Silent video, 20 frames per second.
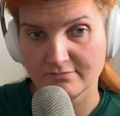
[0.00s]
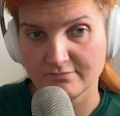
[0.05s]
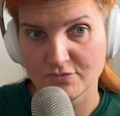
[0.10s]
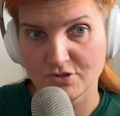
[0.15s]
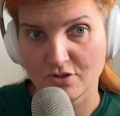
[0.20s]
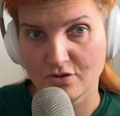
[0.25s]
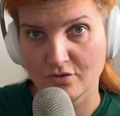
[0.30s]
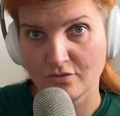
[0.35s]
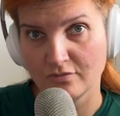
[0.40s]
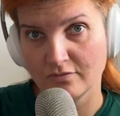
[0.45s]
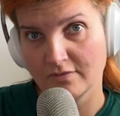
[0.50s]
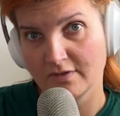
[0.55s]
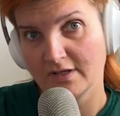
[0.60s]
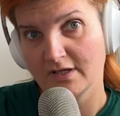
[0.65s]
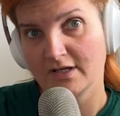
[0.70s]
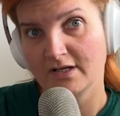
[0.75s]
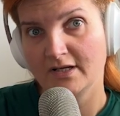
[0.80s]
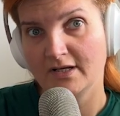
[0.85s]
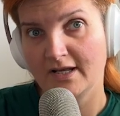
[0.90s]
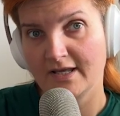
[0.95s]
So
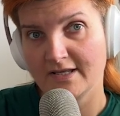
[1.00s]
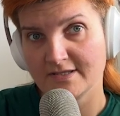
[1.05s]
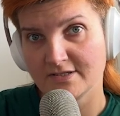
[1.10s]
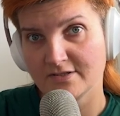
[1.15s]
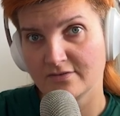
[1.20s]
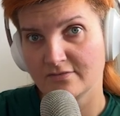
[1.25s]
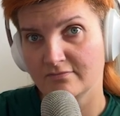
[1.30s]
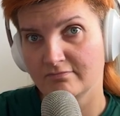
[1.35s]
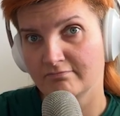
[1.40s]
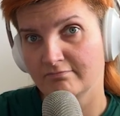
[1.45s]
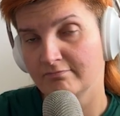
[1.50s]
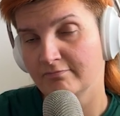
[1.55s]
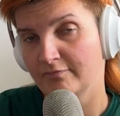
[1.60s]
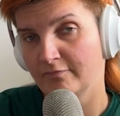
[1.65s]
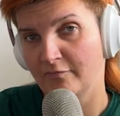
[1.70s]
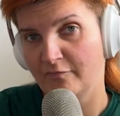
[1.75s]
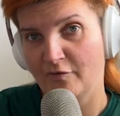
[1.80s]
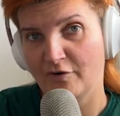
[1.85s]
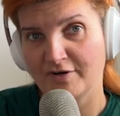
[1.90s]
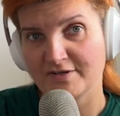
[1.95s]
let's,
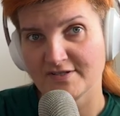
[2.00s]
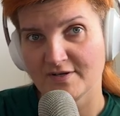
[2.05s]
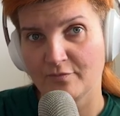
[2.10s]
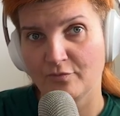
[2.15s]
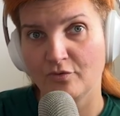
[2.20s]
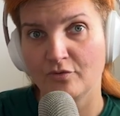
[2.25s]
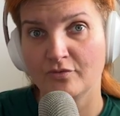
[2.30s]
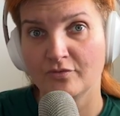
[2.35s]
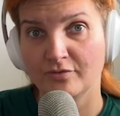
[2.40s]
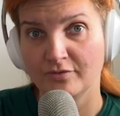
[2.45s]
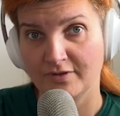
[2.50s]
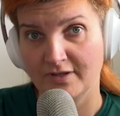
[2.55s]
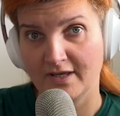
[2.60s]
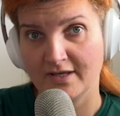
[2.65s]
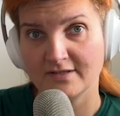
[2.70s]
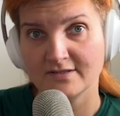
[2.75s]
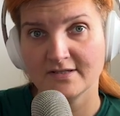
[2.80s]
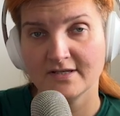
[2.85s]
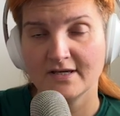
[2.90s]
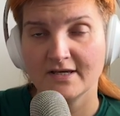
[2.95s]
for example,
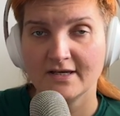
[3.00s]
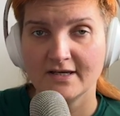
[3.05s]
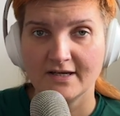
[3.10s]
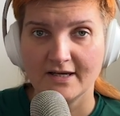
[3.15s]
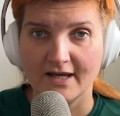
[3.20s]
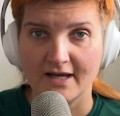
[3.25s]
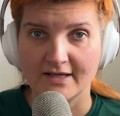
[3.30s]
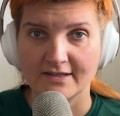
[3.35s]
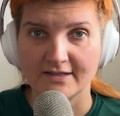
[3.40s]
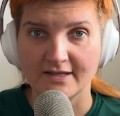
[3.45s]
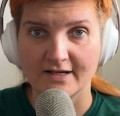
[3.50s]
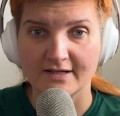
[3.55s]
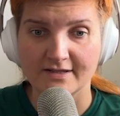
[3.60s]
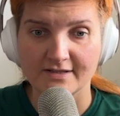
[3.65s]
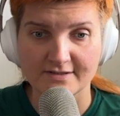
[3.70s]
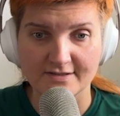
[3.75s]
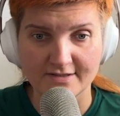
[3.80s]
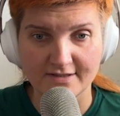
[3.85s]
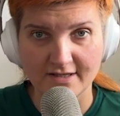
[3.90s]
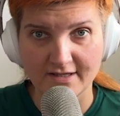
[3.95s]
create an
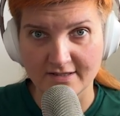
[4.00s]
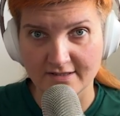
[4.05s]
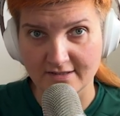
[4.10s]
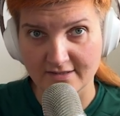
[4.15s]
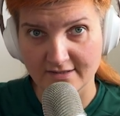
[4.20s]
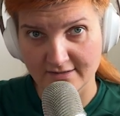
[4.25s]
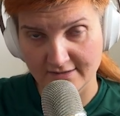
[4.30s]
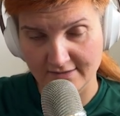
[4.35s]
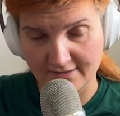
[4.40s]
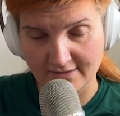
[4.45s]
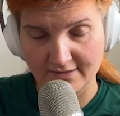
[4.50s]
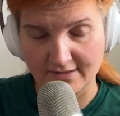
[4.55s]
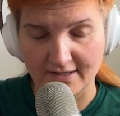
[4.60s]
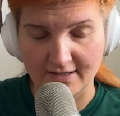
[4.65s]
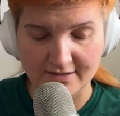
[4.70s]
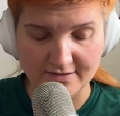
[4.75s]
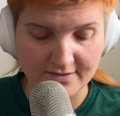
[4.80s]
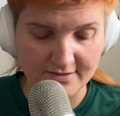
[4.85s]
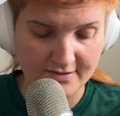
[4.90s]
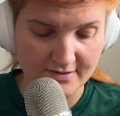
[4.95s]
alias in
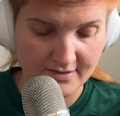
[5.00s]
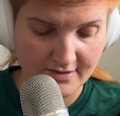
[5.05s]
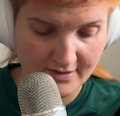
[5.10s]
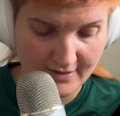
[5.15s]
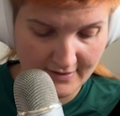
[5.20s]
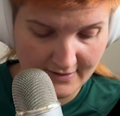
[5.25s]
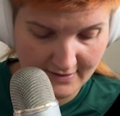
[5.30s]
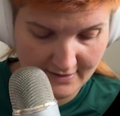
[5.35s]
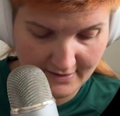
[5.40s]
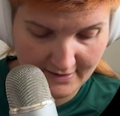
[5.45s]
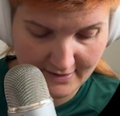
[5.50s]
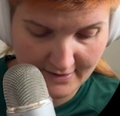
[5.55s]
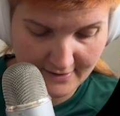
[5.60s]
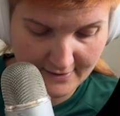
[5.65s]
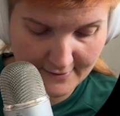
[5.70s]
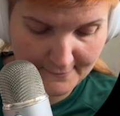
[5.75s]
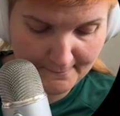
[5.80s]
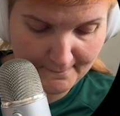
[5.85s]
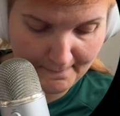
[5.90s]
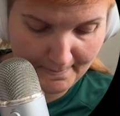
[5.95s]
next
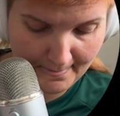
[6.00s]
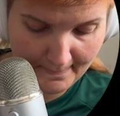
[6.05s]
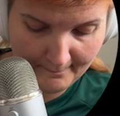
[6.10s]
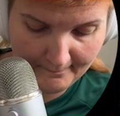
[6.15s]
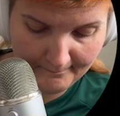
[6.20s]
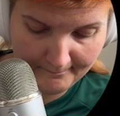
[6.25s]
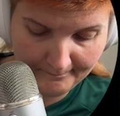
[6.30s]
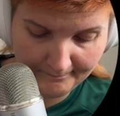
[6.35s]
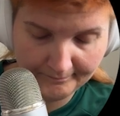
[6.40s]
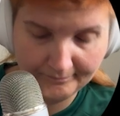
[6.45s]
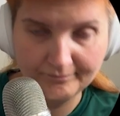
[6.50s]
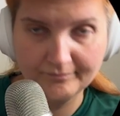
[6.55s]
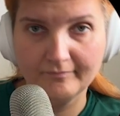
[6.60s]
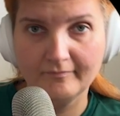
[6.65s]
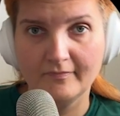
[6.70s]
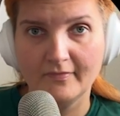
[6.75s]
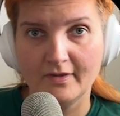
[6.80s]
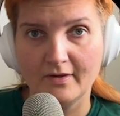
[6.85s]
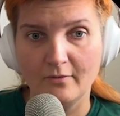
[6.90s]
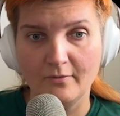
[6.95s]
um,
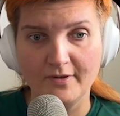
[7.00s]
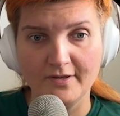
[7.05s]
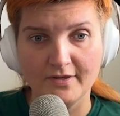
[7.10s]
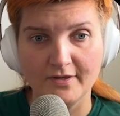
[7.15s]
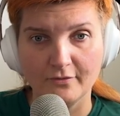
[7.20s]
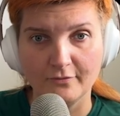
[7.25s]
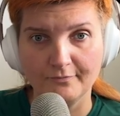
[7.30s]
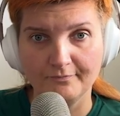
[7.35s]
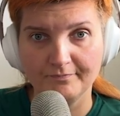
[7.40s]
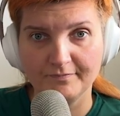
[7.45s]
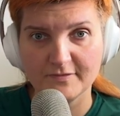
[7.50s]
window.